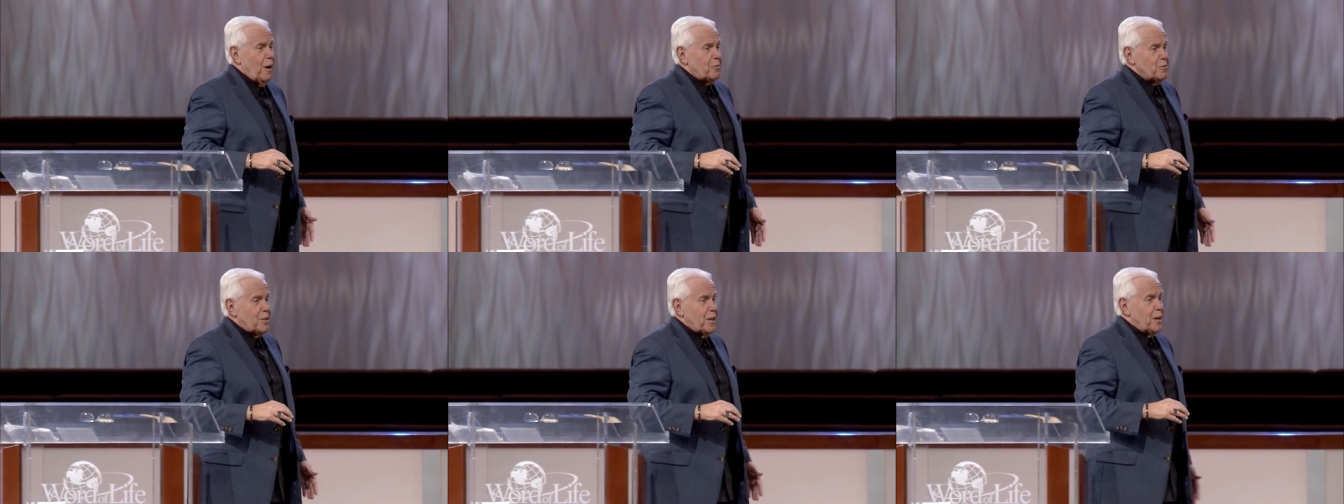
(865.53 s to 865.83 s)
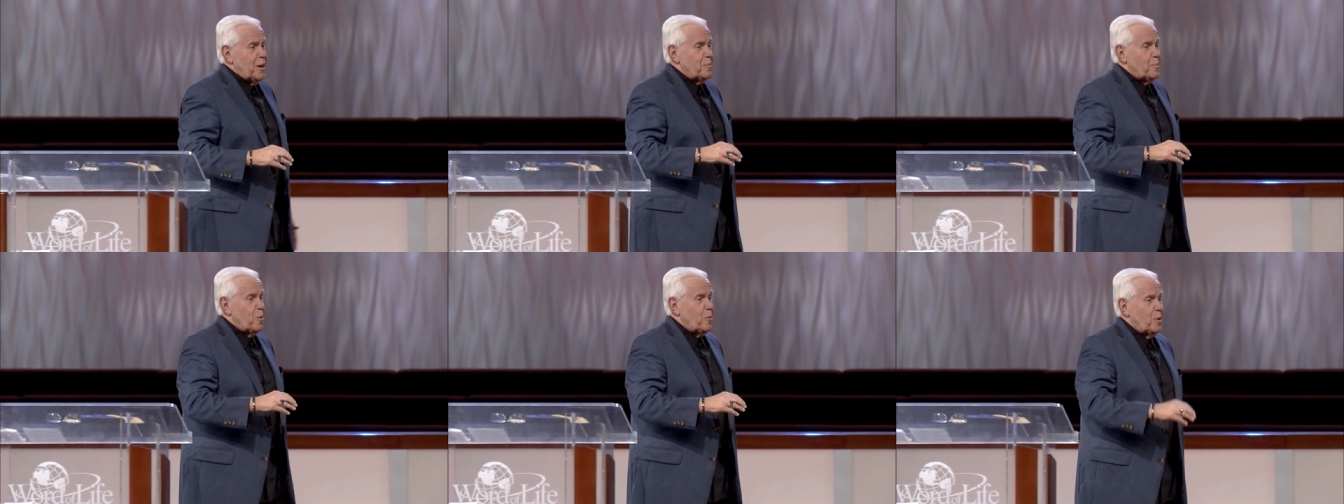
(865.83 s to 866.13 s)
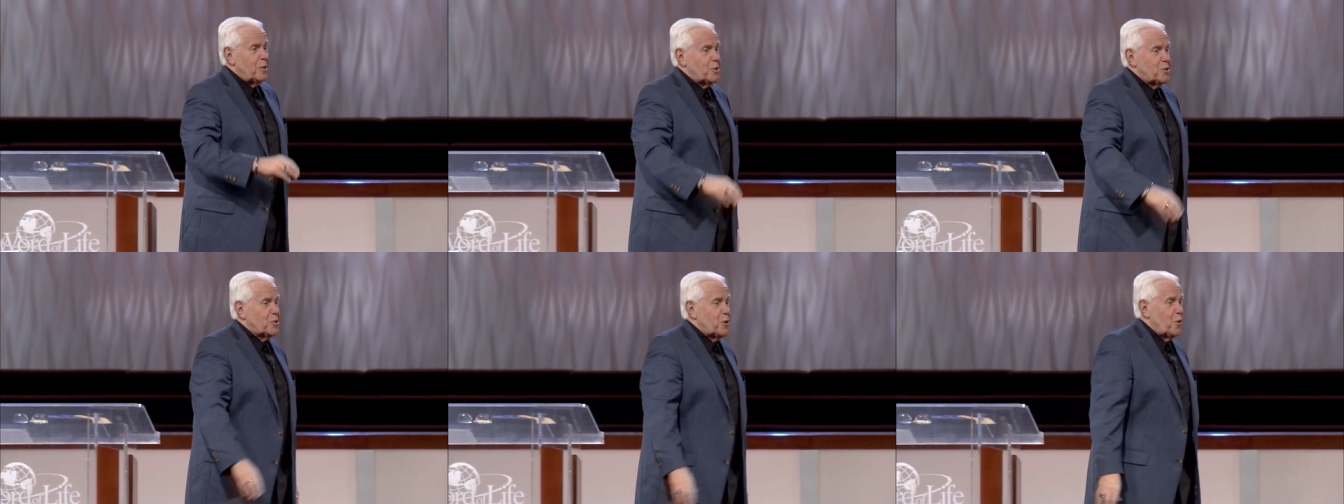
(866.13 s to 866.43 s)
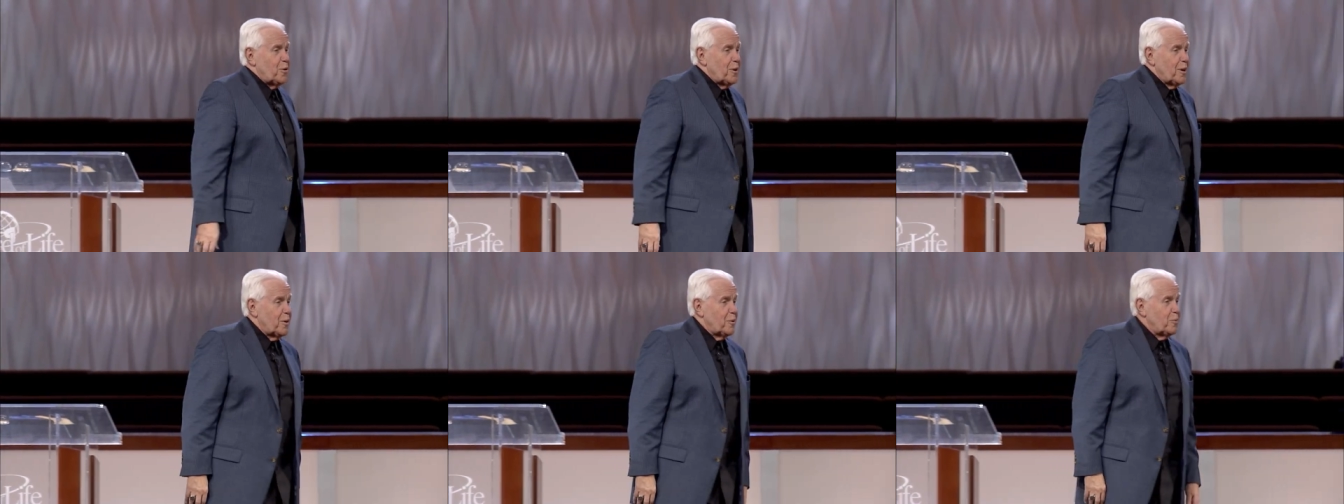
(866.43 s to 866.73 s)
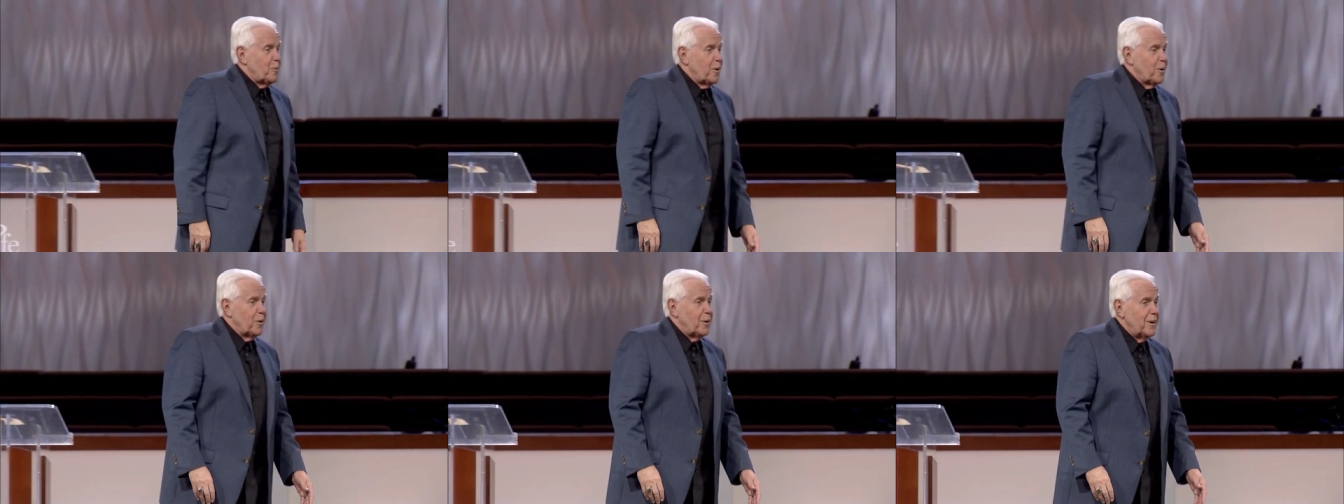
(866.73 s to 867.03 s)
was the number one story in the
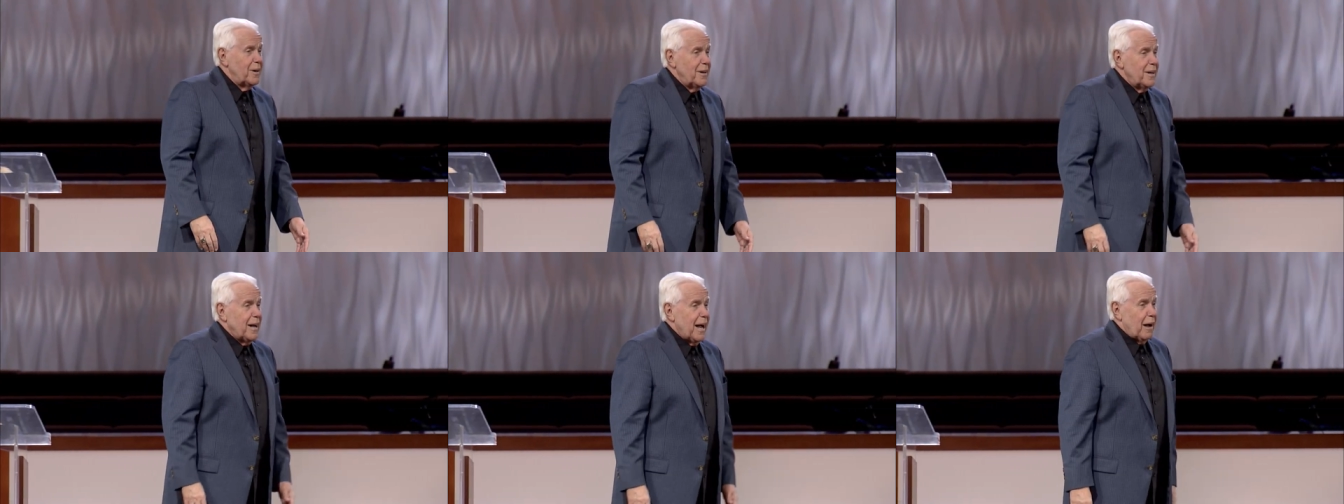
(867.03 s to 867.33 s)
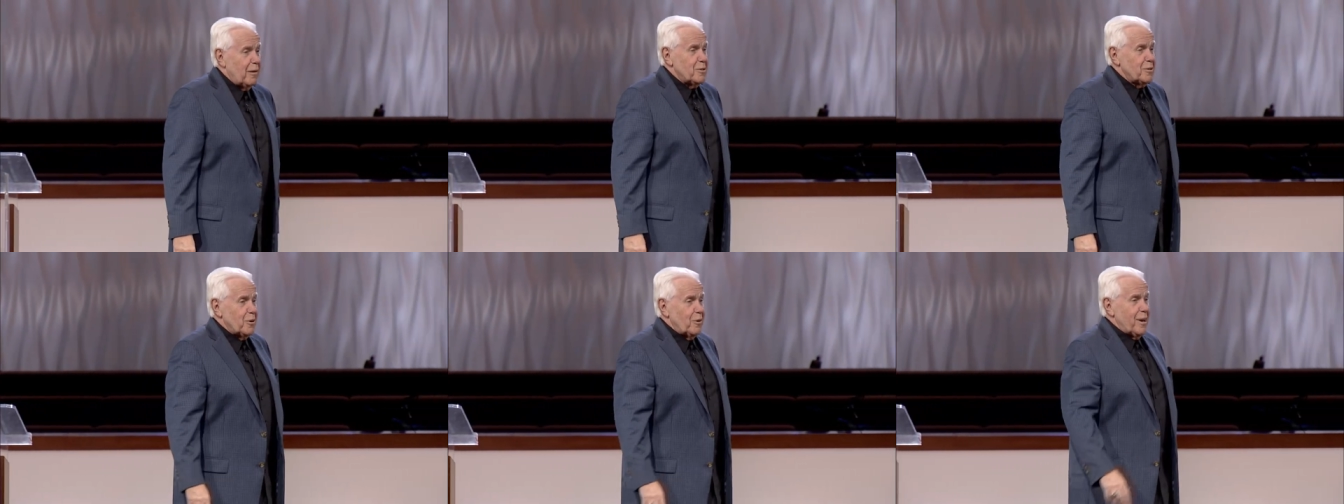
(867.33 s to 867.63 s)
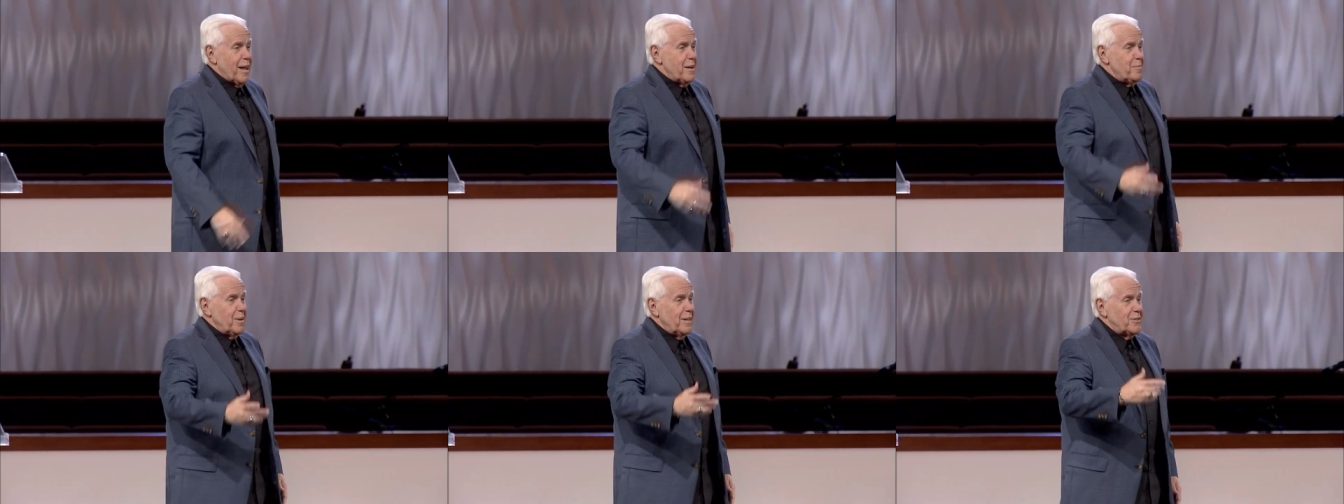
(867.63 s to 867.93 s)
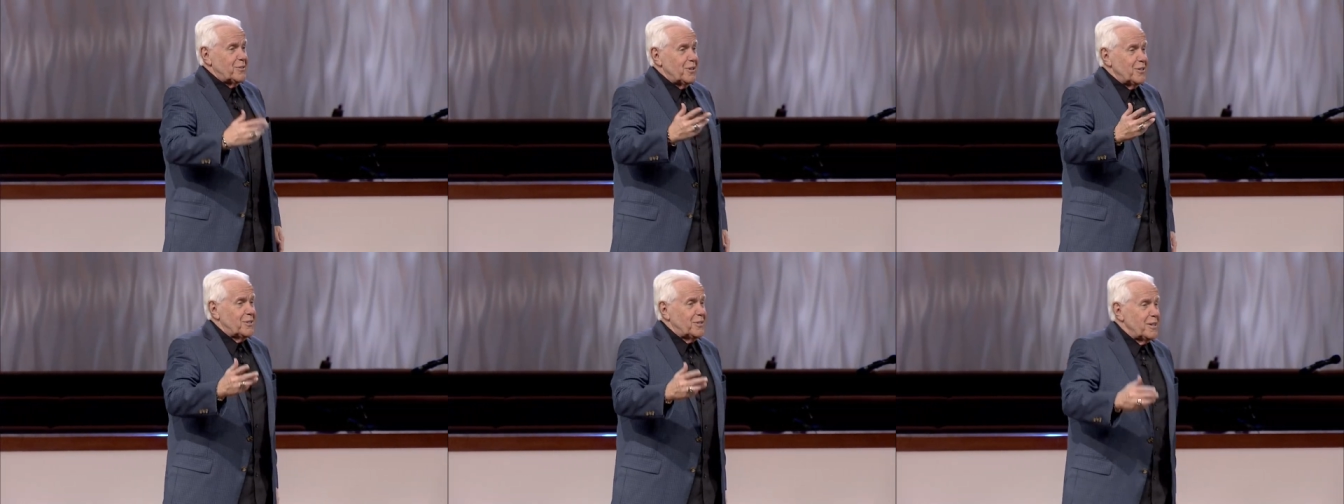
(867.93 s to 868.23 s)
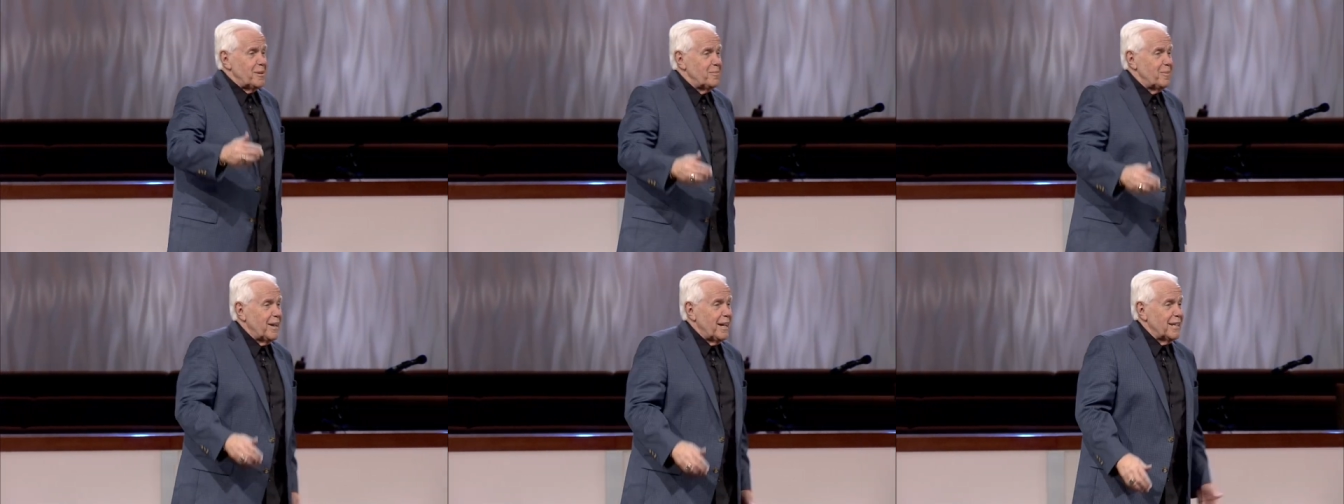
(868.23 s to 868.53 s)
world I was on ABC,
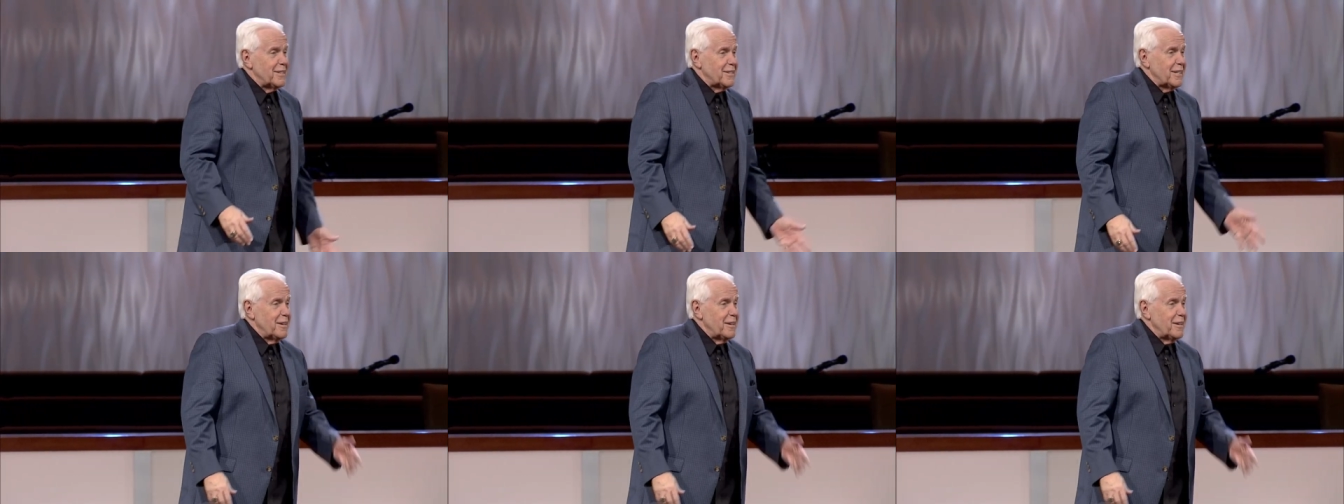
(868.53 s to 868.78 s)
CBS,